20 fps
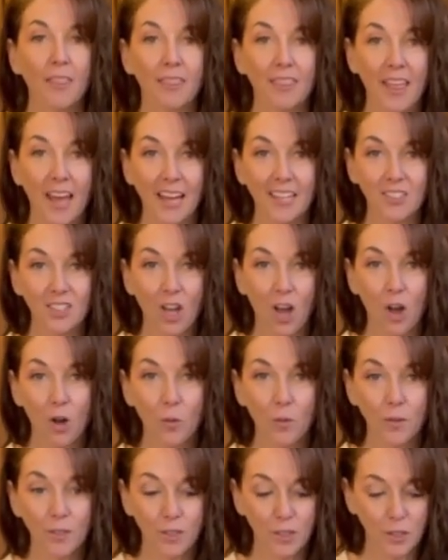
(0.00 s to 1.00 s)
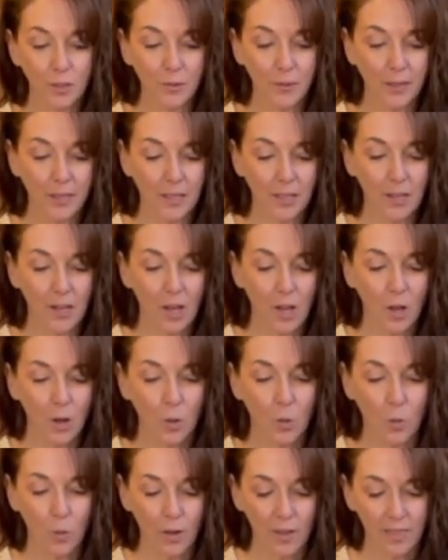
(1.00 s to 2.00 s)
That's all we're doing
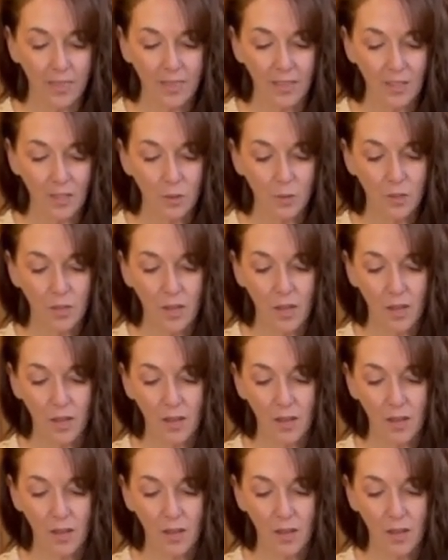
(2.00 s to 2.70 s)
with this